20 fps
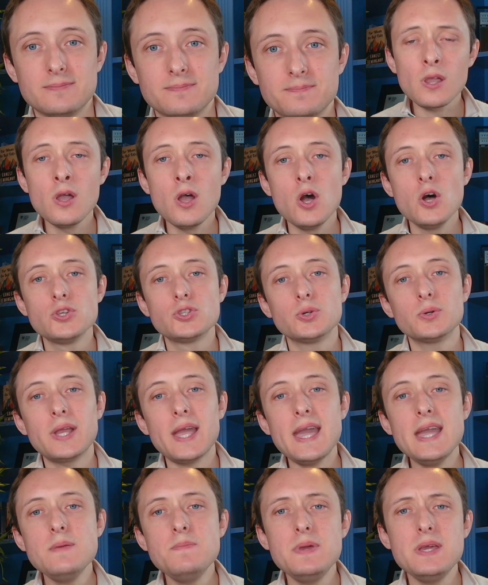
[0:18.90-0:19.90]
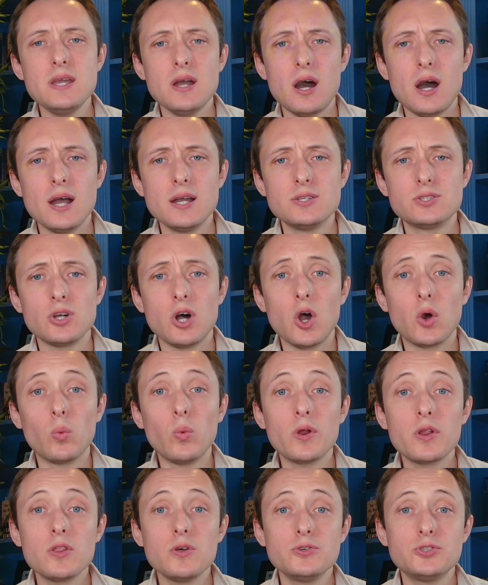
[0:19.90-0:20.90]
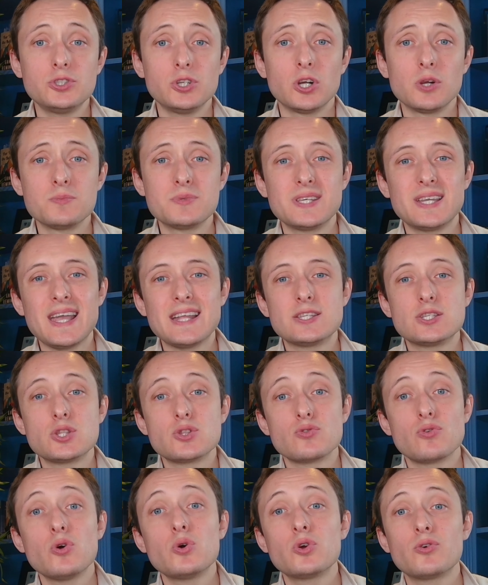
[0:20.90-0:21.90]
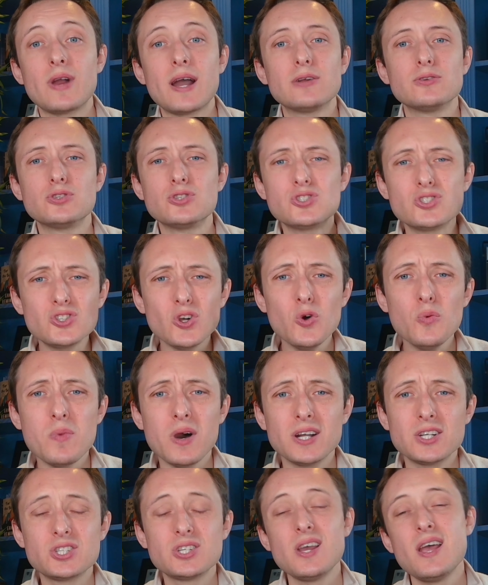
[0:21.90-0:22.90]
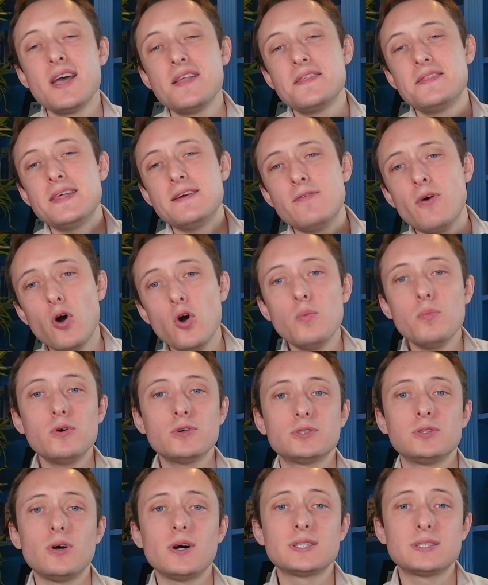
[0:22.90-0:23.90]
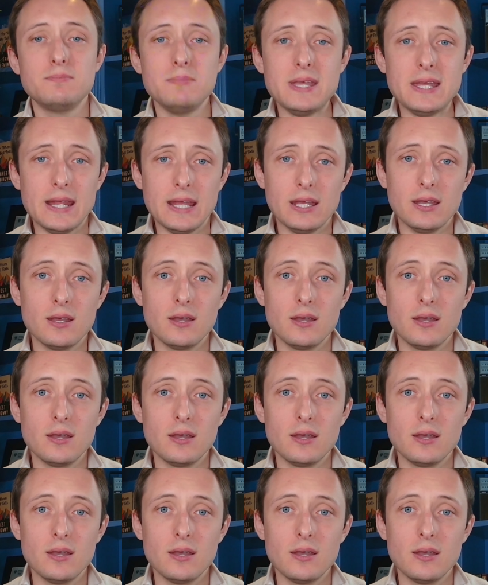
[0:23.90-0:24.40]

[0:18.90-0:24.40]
So KPIs are one of those terms that gets thrown around so much that they've almost lost meaning.